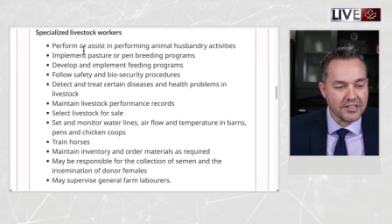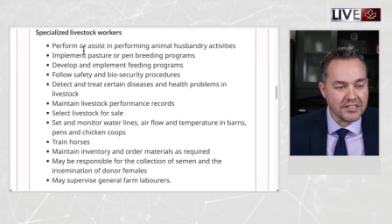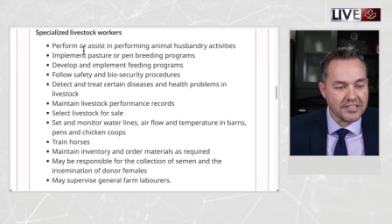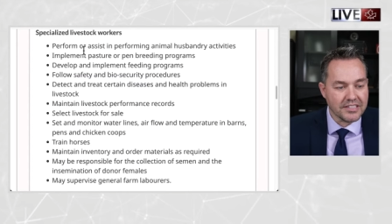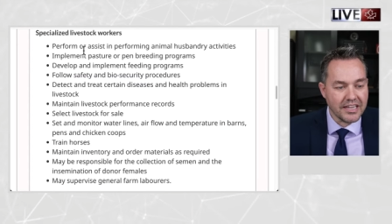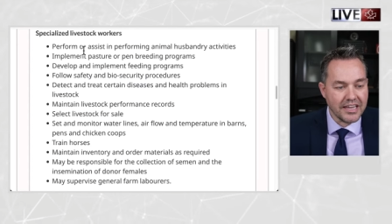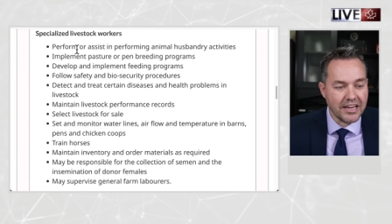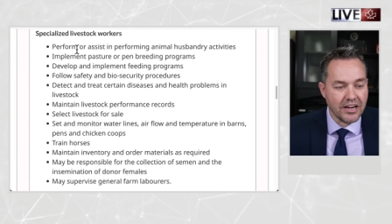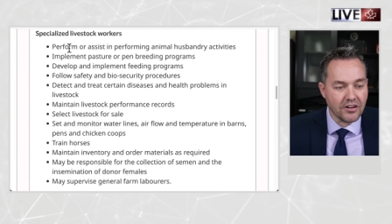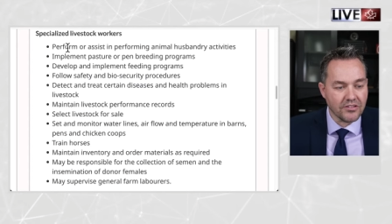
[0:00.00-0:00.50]

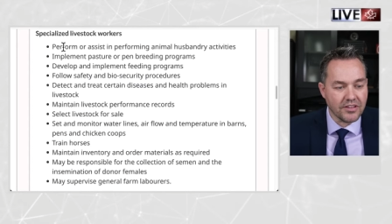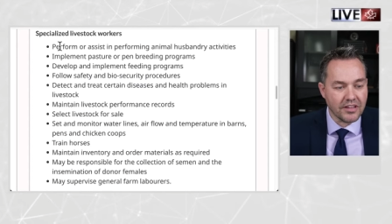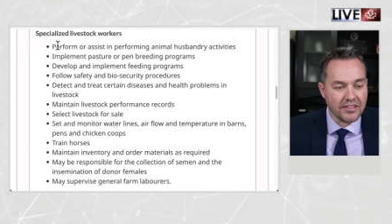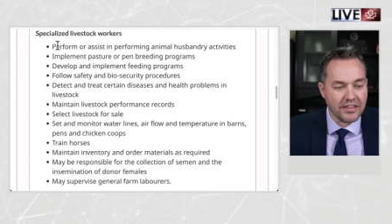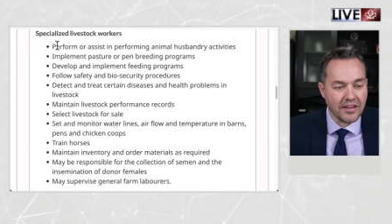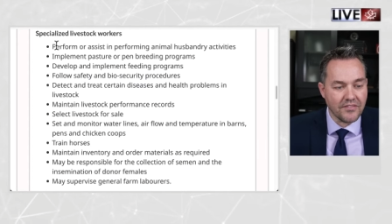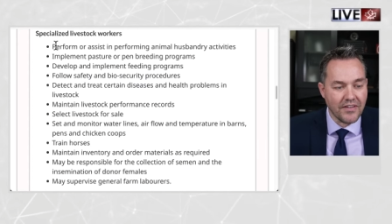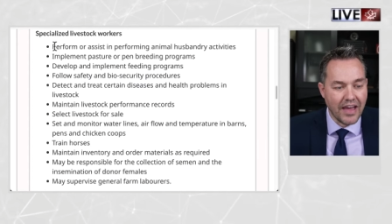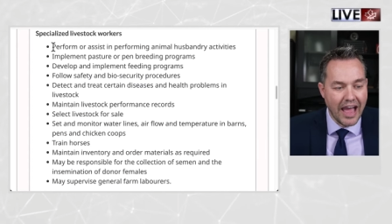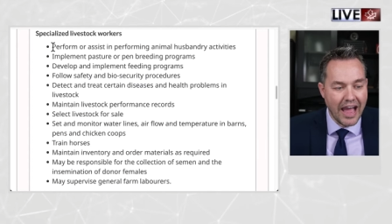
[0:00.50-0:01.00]
you can see
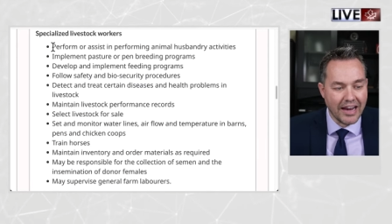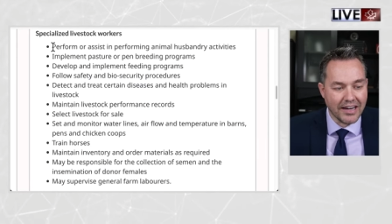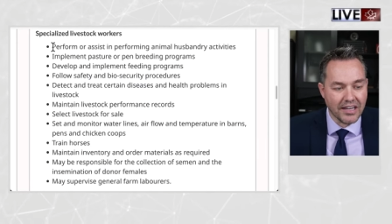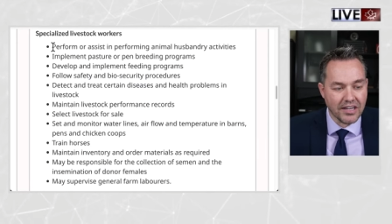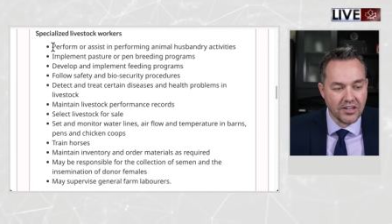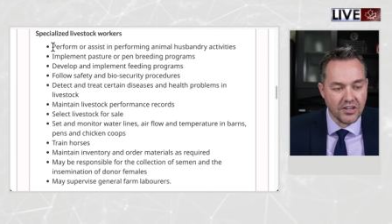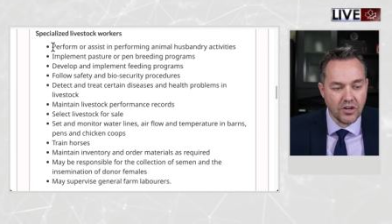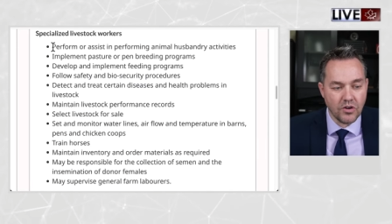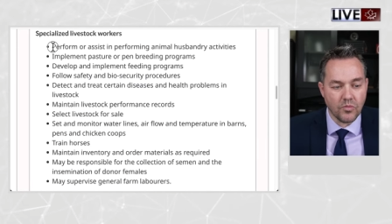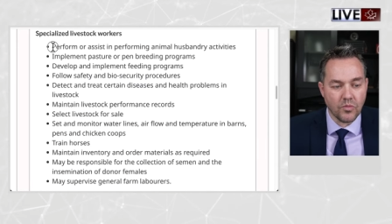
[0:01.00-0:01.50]
here that they've
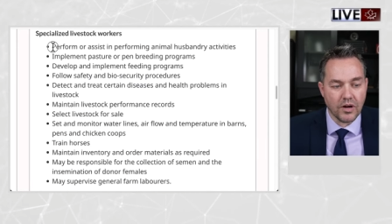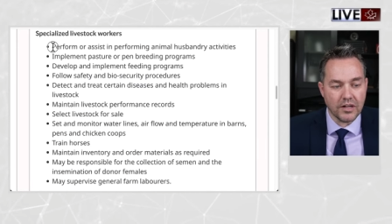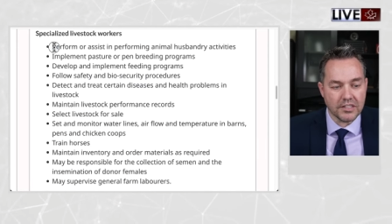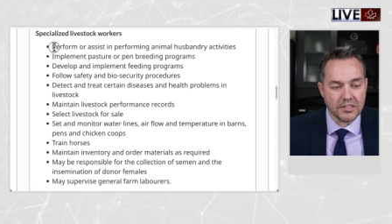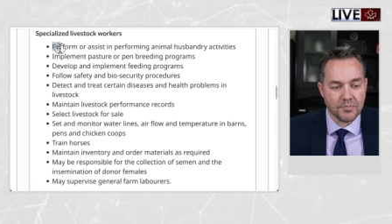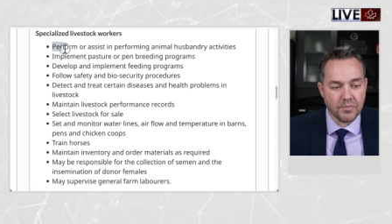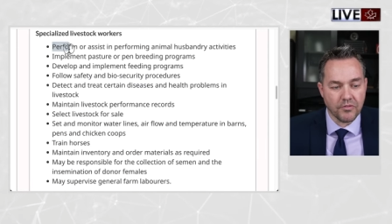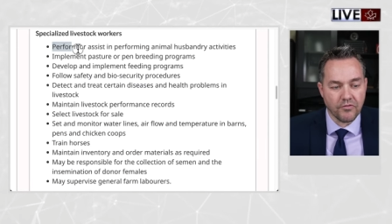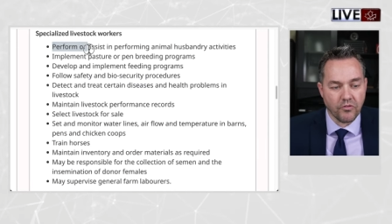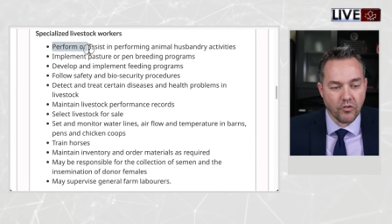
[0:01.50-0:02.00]
added
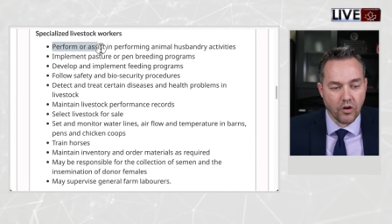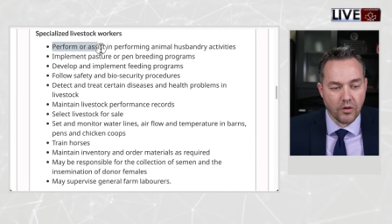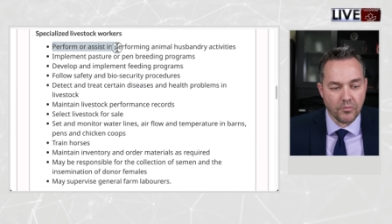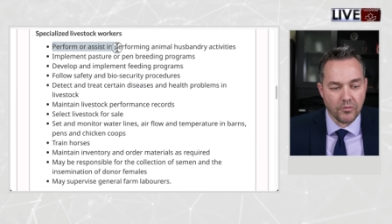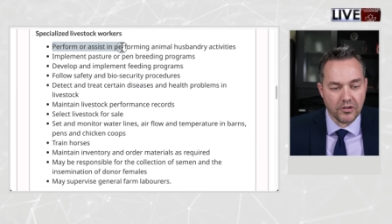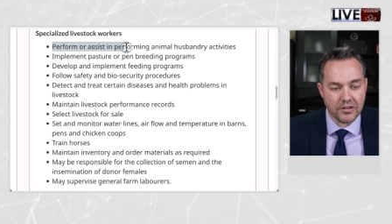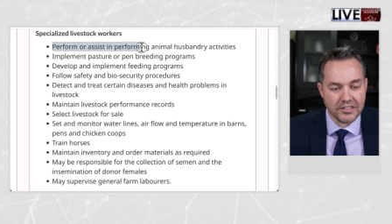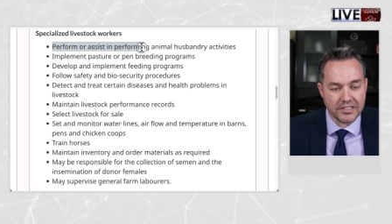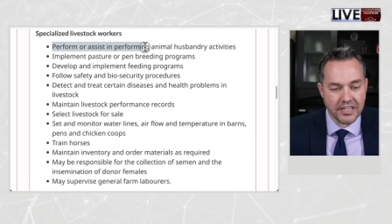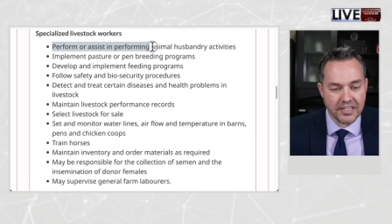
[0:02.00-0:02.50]
new ones,
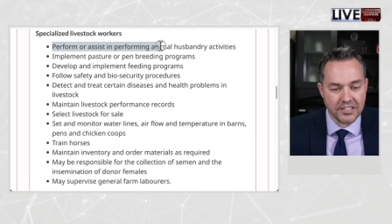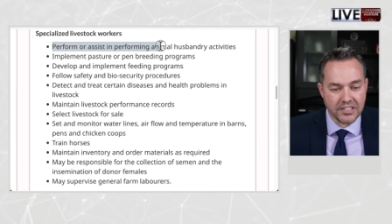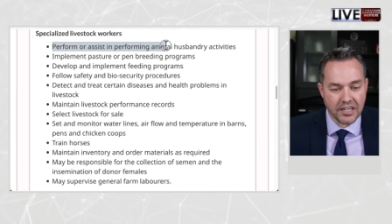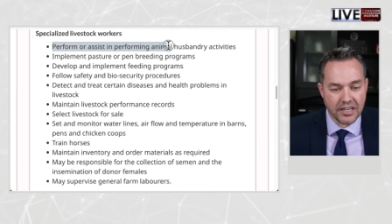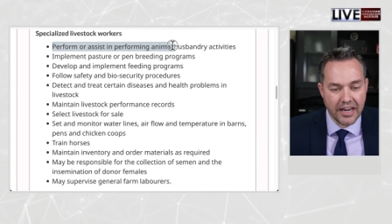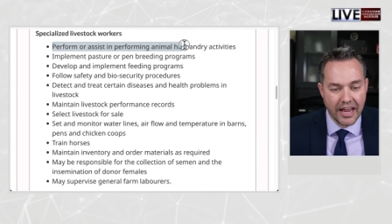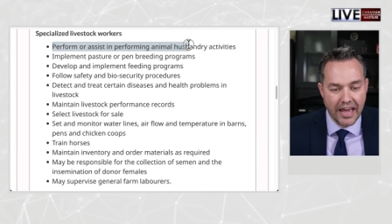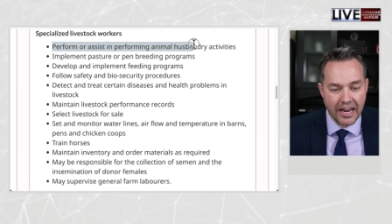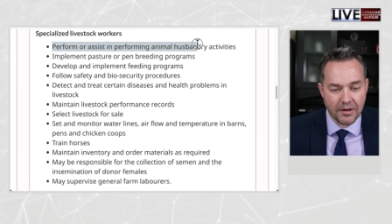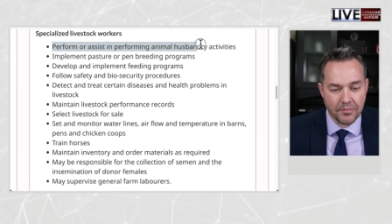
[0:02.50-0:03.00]
performer
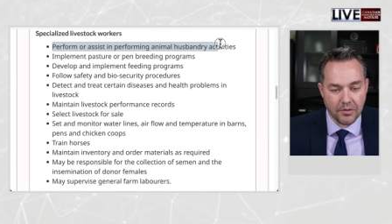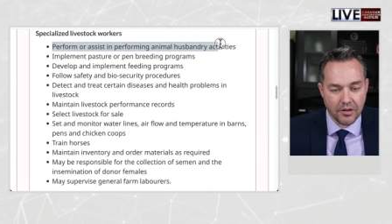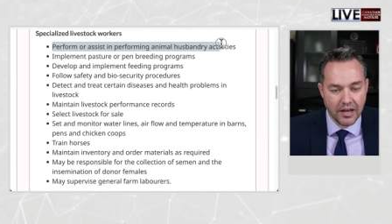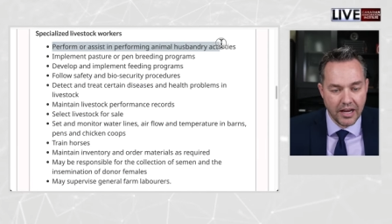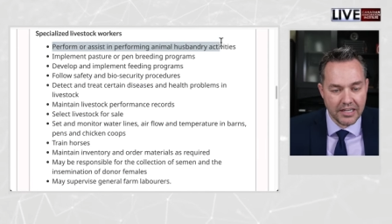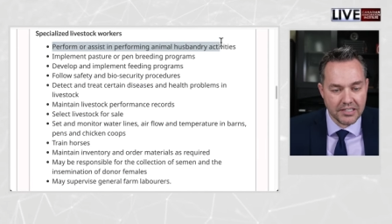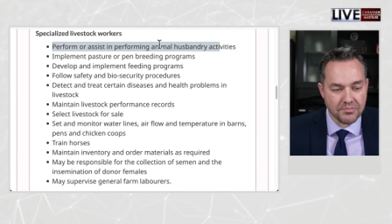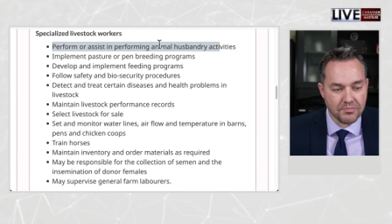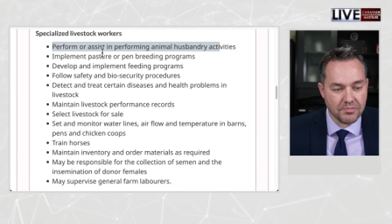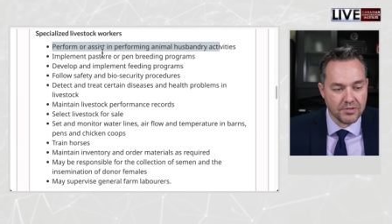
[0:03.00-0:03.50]
assistant
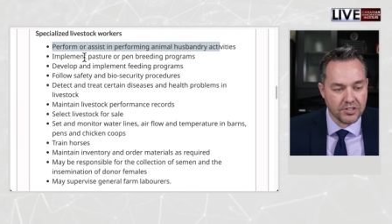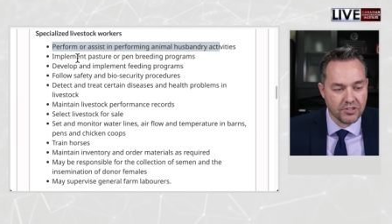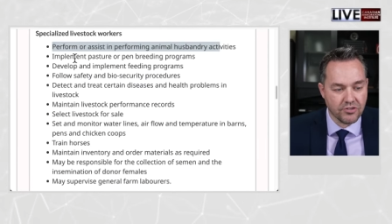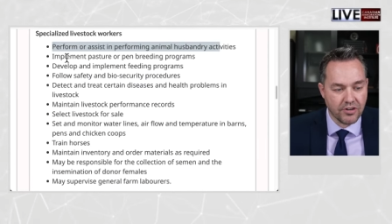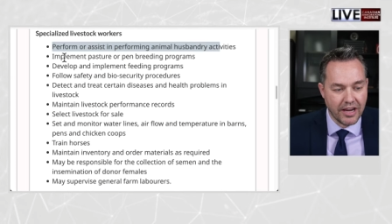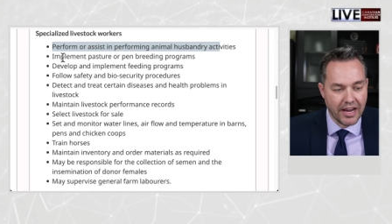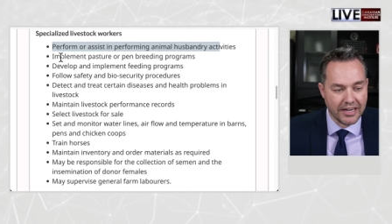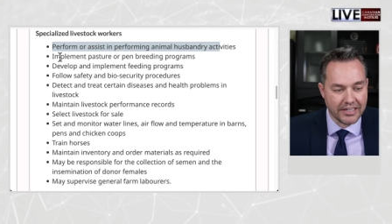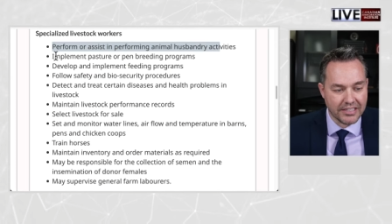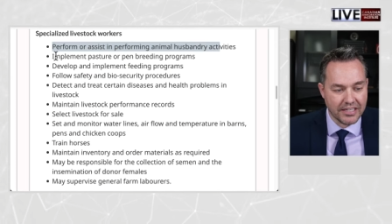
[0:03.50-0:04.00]
animal
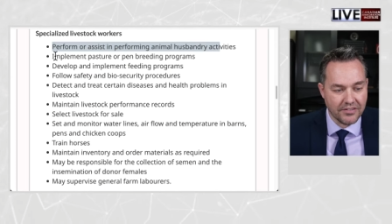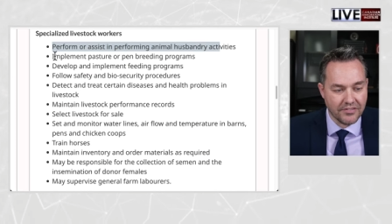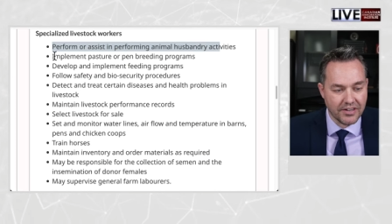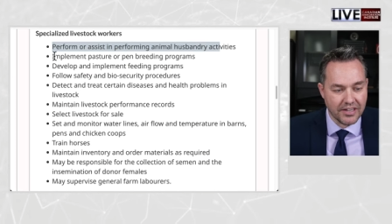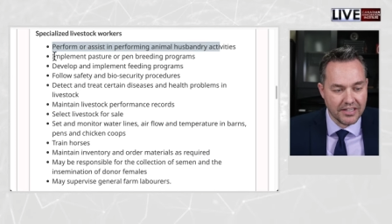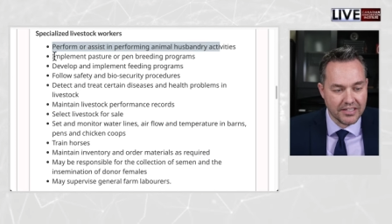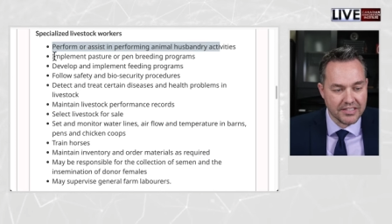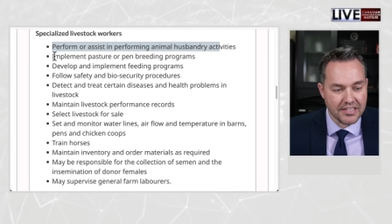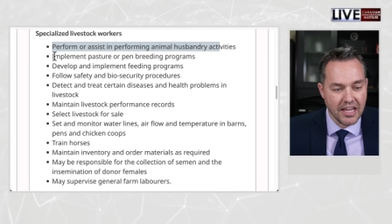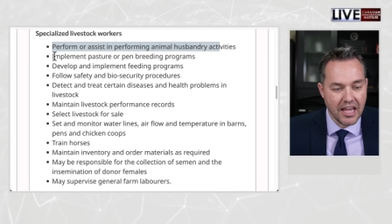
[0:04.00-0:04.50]
husbandry
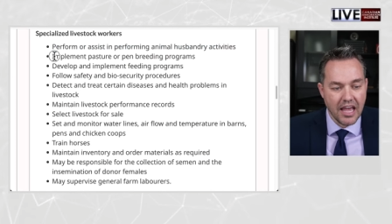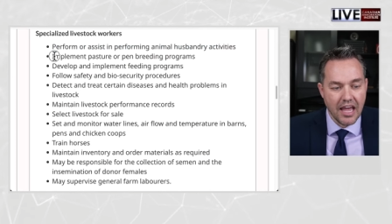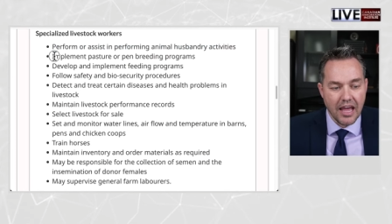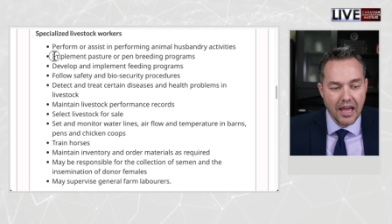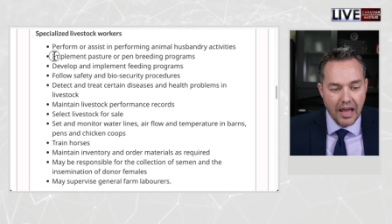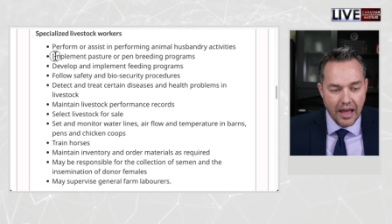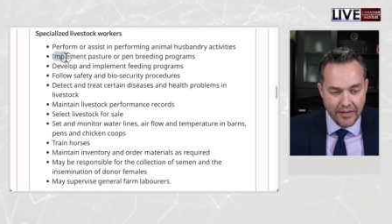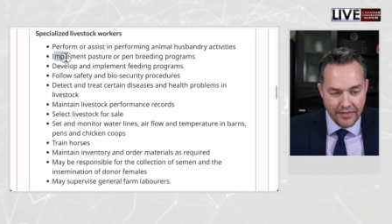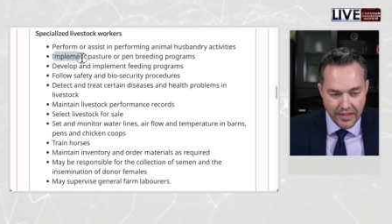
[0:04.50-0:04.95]
activities,